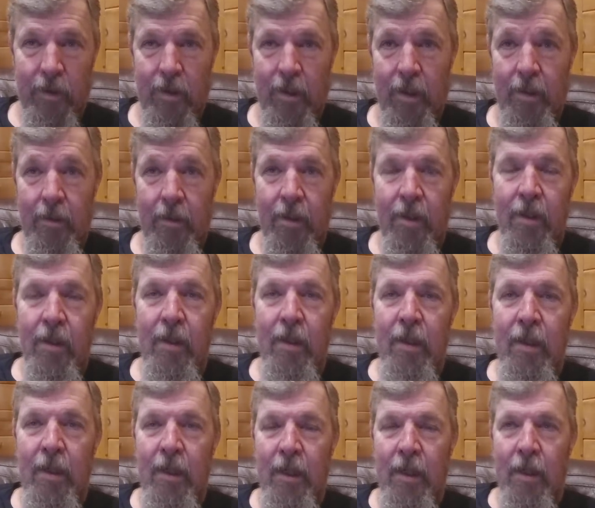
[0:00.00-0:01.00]
Right?
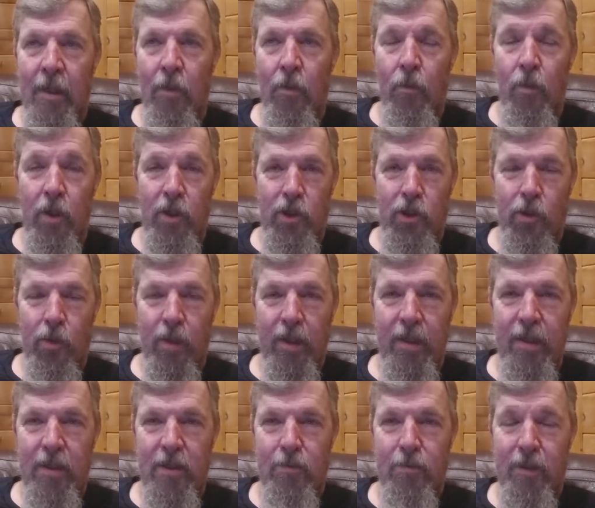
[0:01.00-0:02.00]
Would
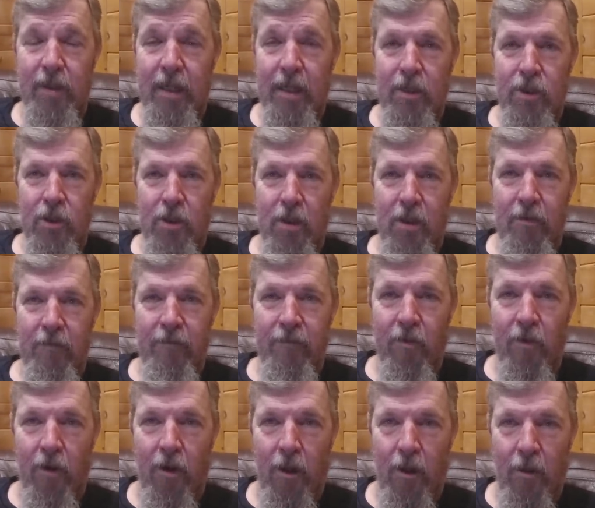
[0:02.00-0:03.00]
trees potentially
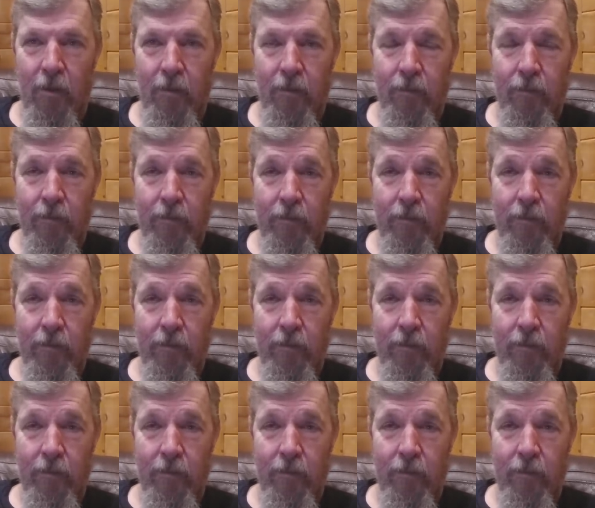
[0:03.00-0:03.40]
fall?